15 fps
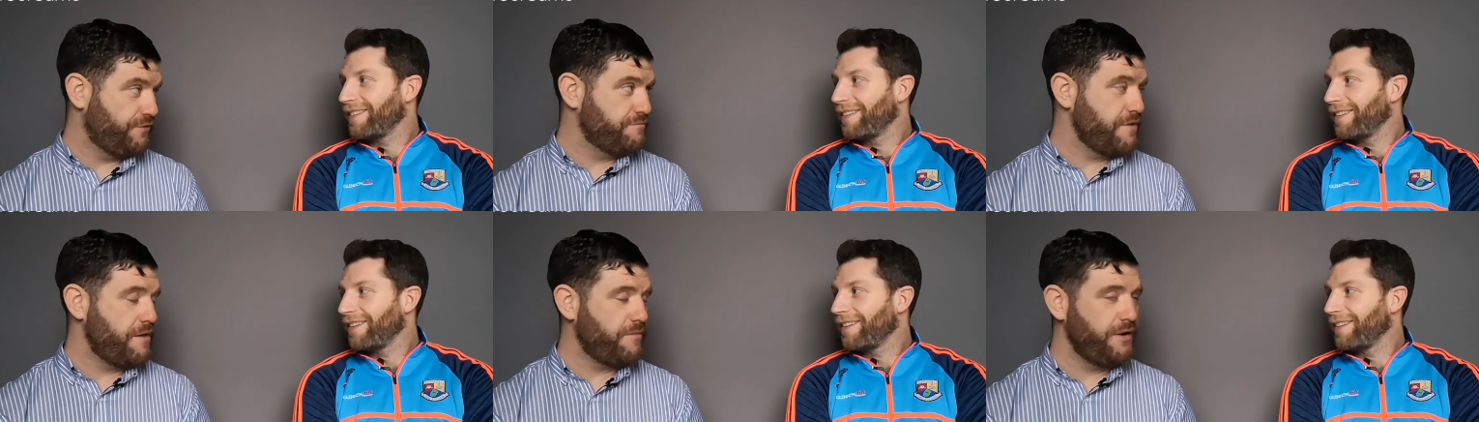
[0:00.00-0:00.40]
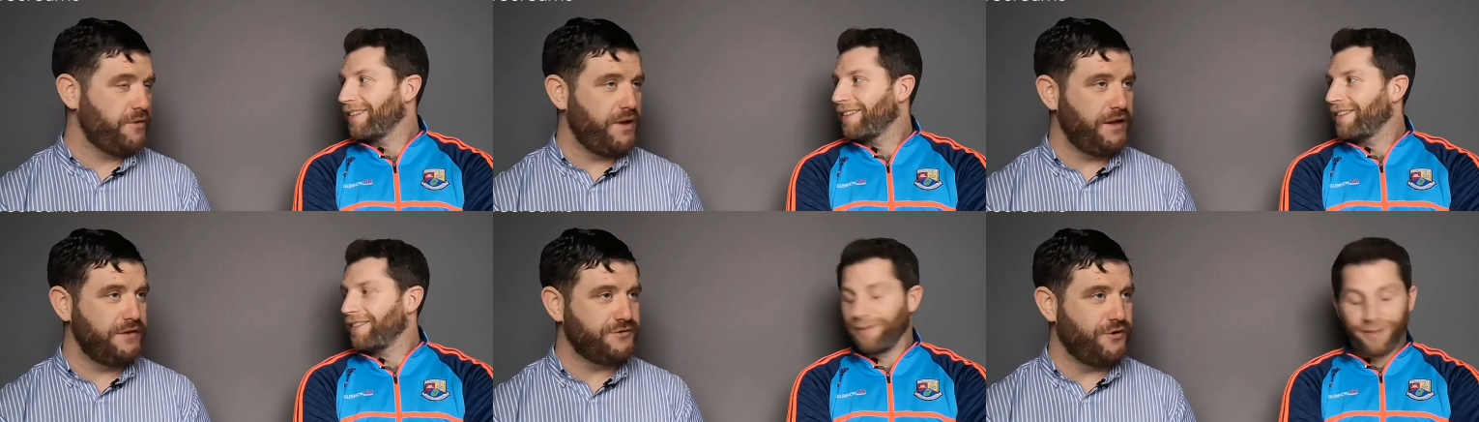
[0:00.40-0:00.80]
Speaker 1: Good memory,
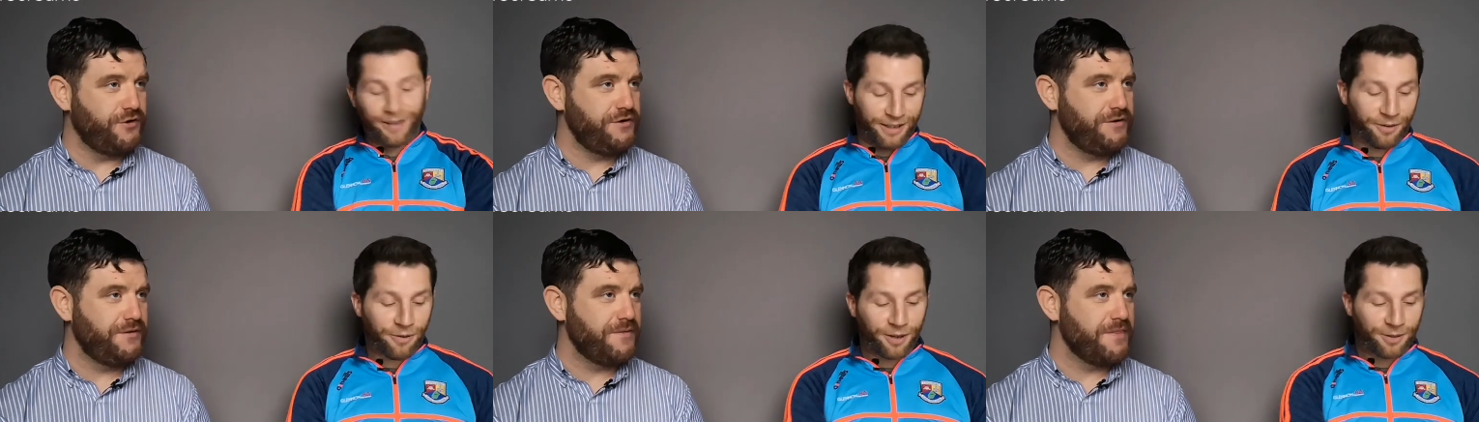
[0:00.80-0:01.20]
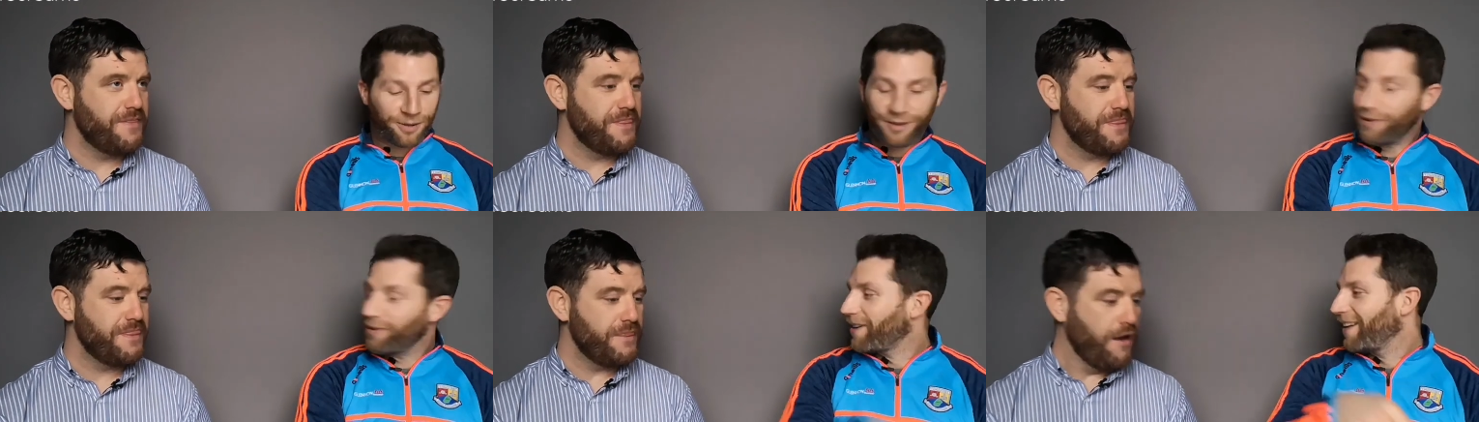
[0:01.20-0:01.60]
well done. Well, no, I'm
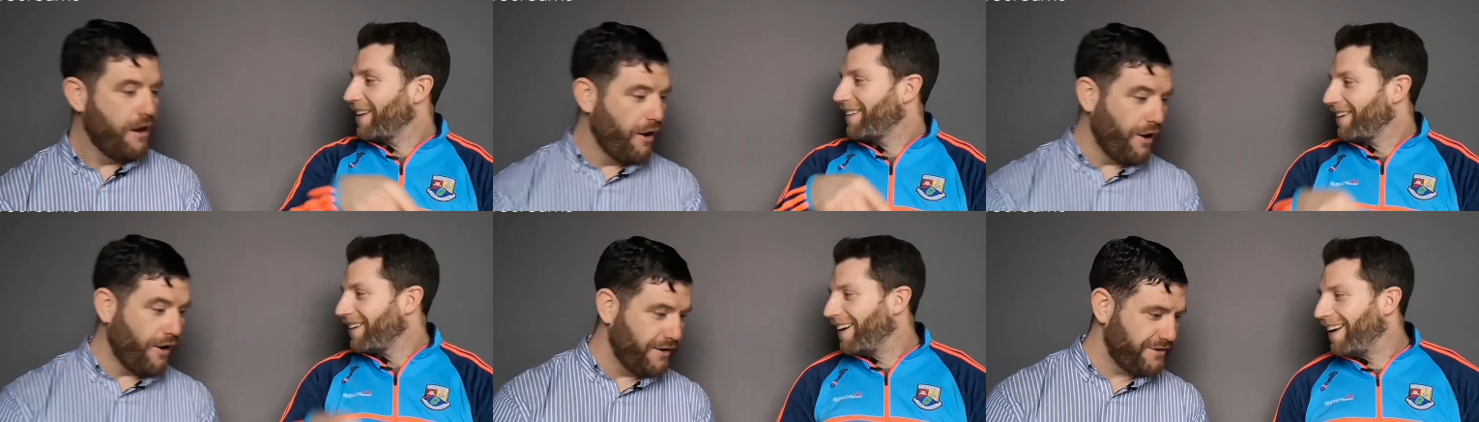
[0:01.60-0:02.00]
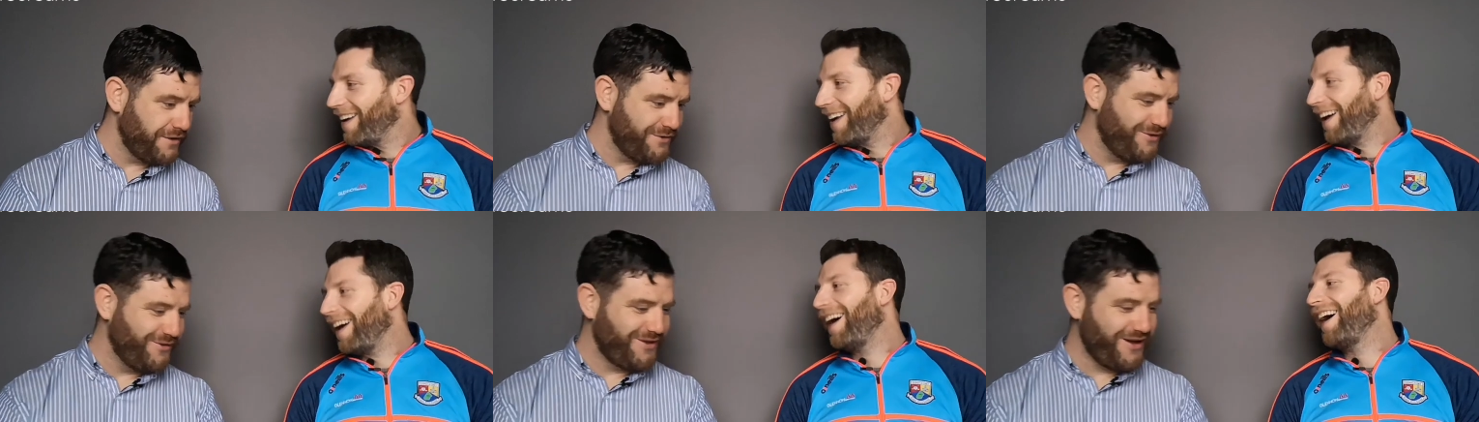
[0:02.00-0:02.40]
just looking at that. Oh, I
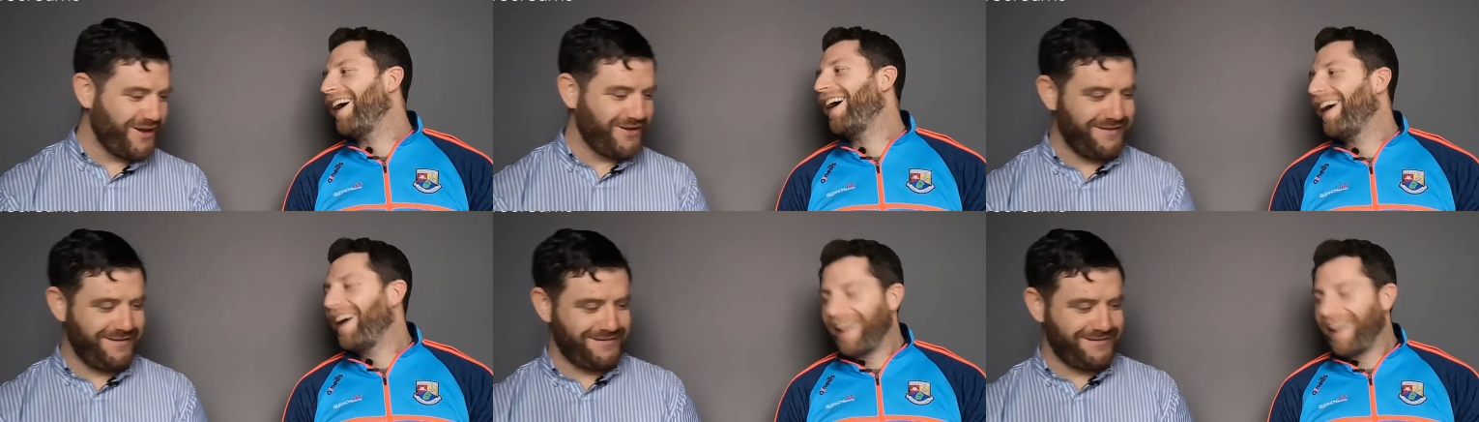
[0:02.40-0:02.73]
didn't know that. I